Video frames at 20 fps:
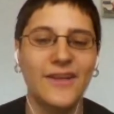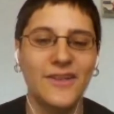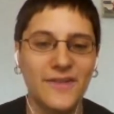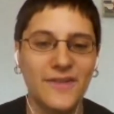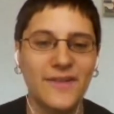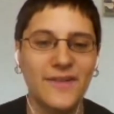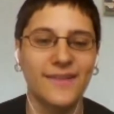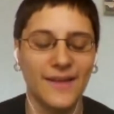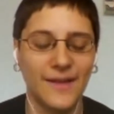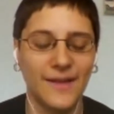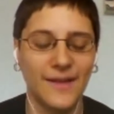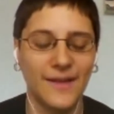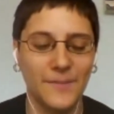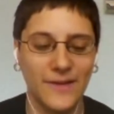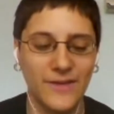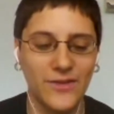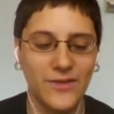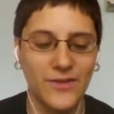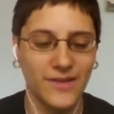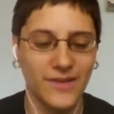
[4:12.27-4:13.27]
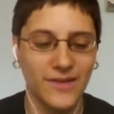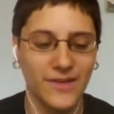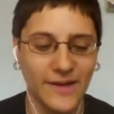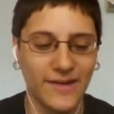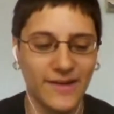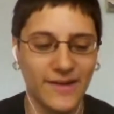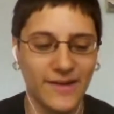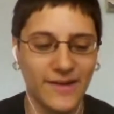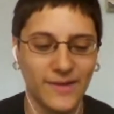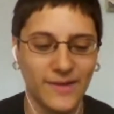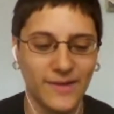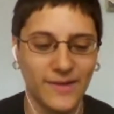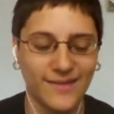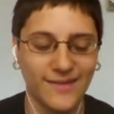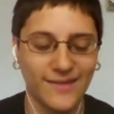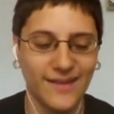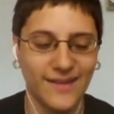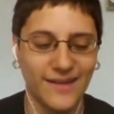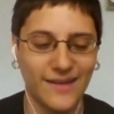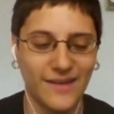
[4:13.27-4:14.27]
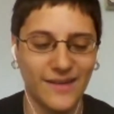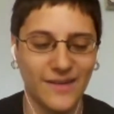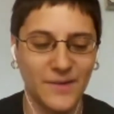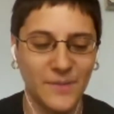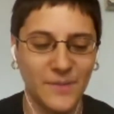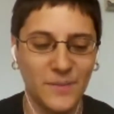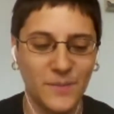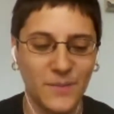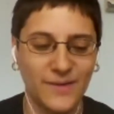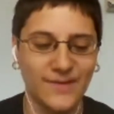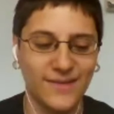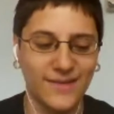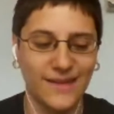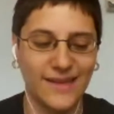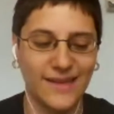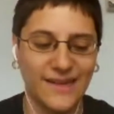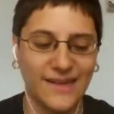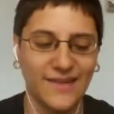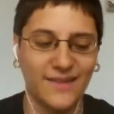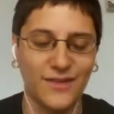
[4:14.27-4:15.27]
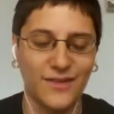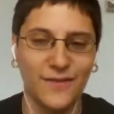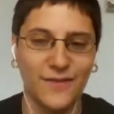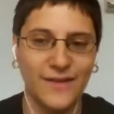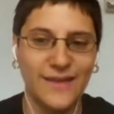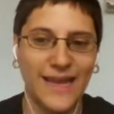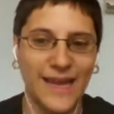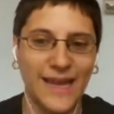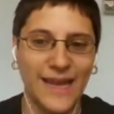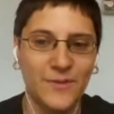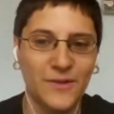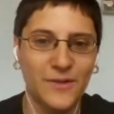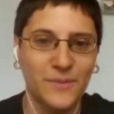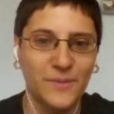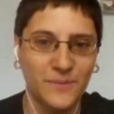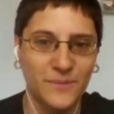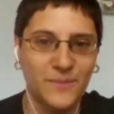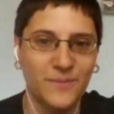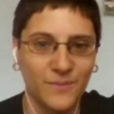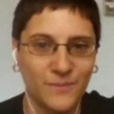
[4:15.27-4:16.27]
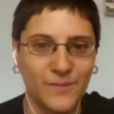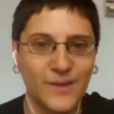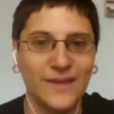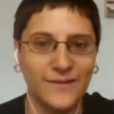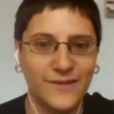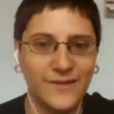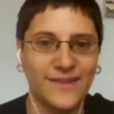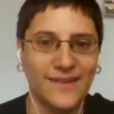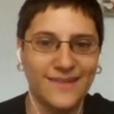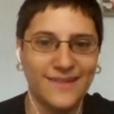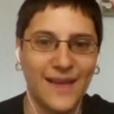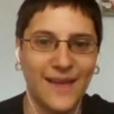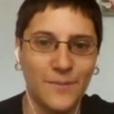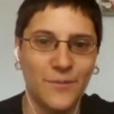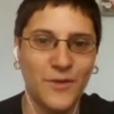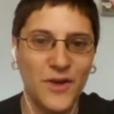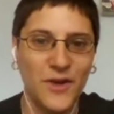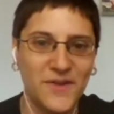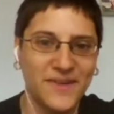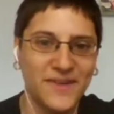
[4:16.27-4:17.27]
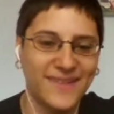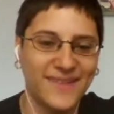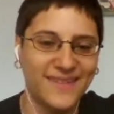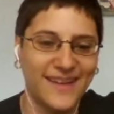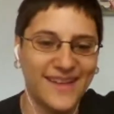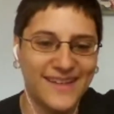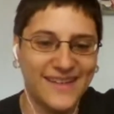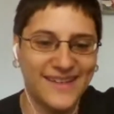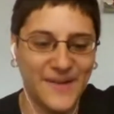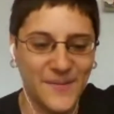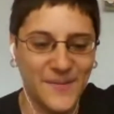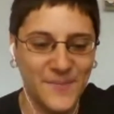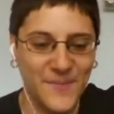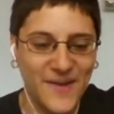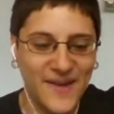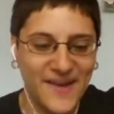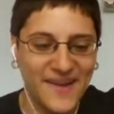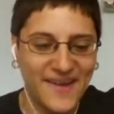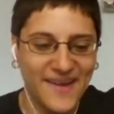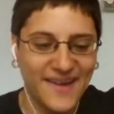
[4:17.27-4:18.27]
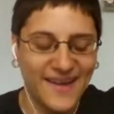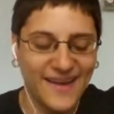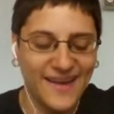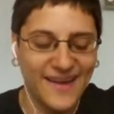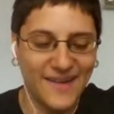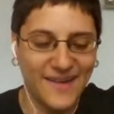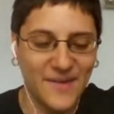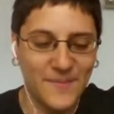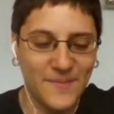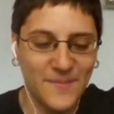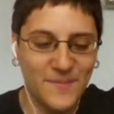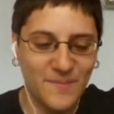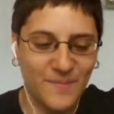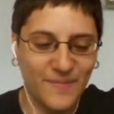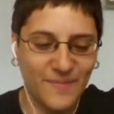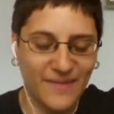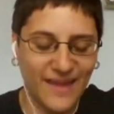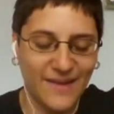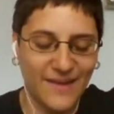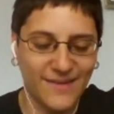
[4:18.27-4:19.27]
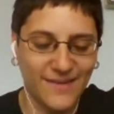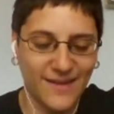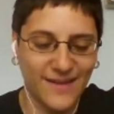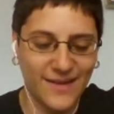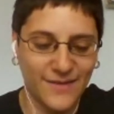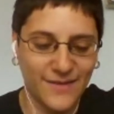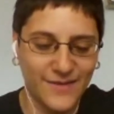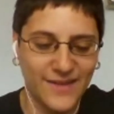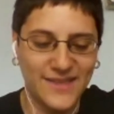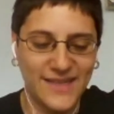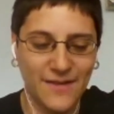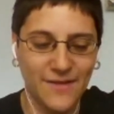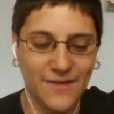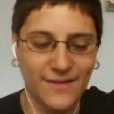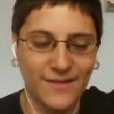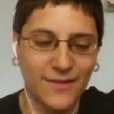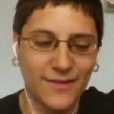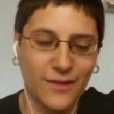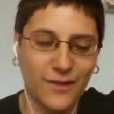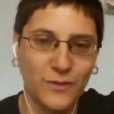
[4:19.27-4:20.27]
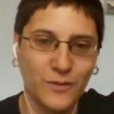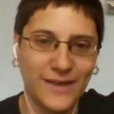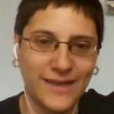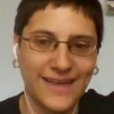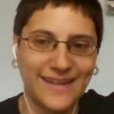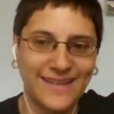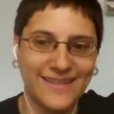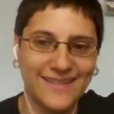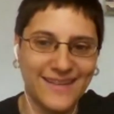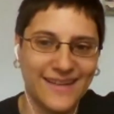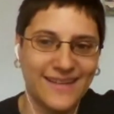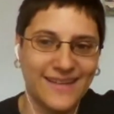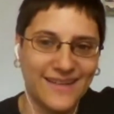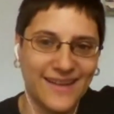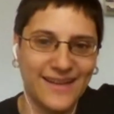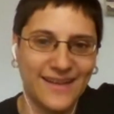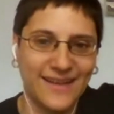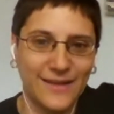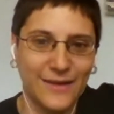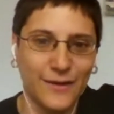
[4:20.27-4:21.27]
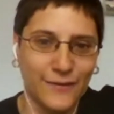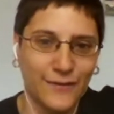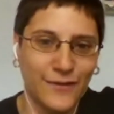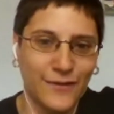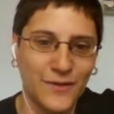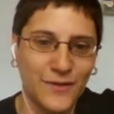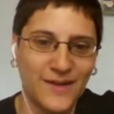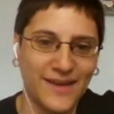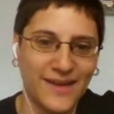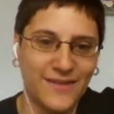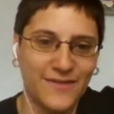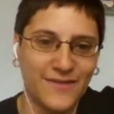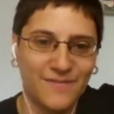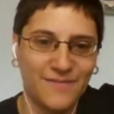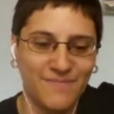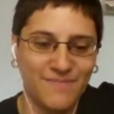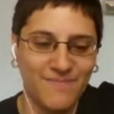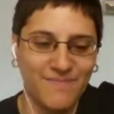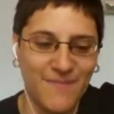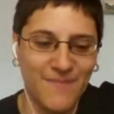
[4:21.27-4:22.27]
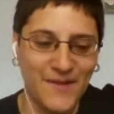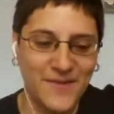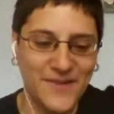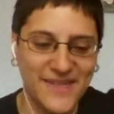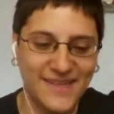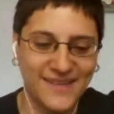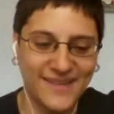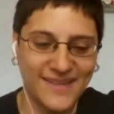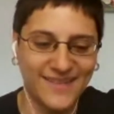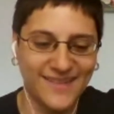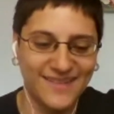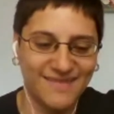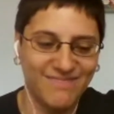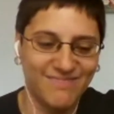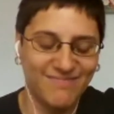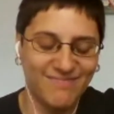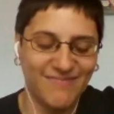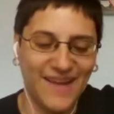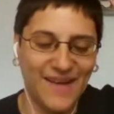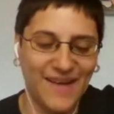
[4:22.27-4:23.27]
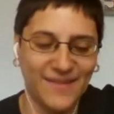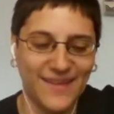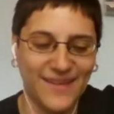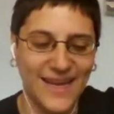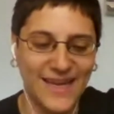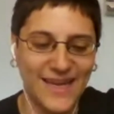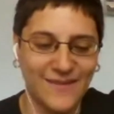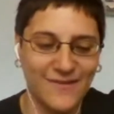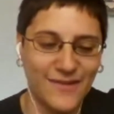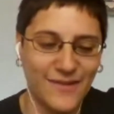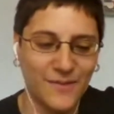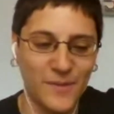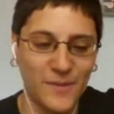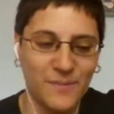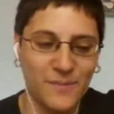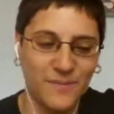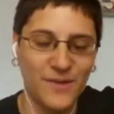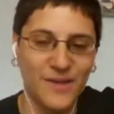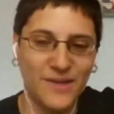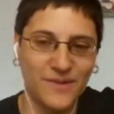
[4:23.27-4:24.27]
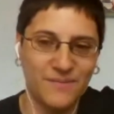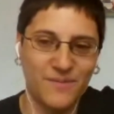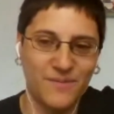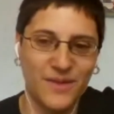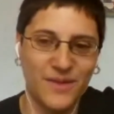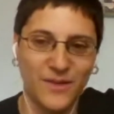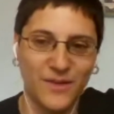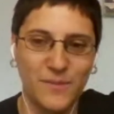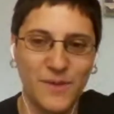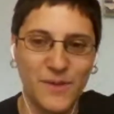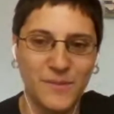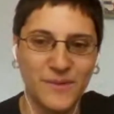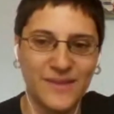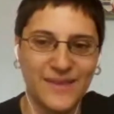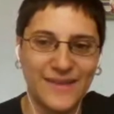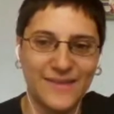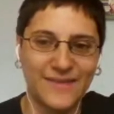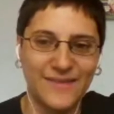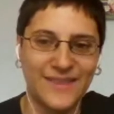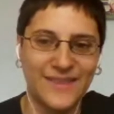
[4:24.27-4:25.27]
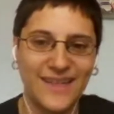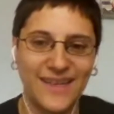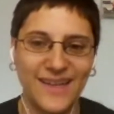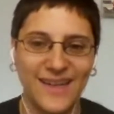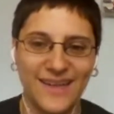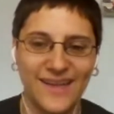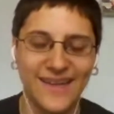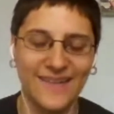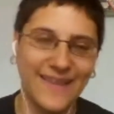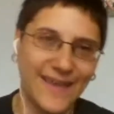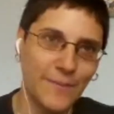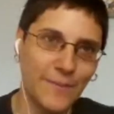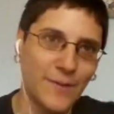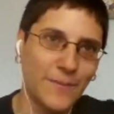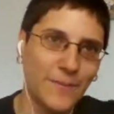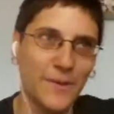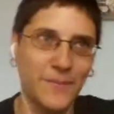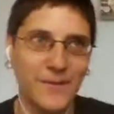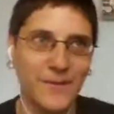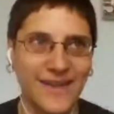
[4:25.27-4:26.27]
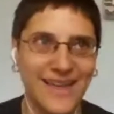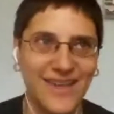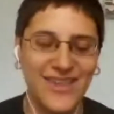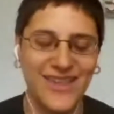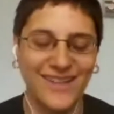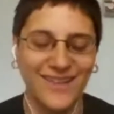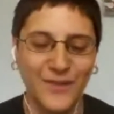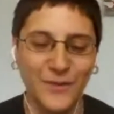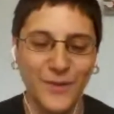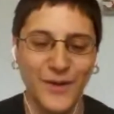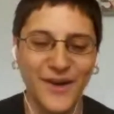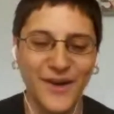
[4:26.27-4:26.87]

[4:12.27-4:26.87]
Center is. Um, like Judi Bari was uh, was like sort of a neighbor. We lived on the same road. It's like um, um, outside of the town is called Willits, and like there are a few kind of mountains outside of it where the sort of people lived, like the hippie populations